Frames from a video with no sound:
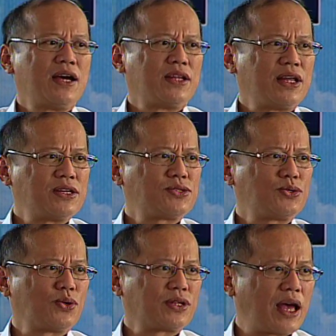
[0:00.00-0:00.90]
This
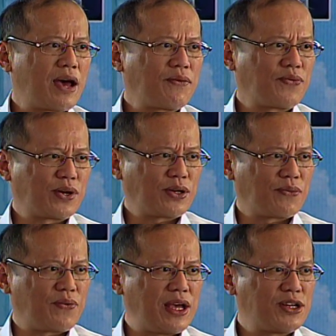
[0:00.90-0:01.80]
took the effort of
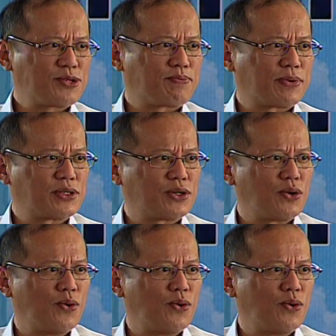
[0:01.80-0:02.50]
each person who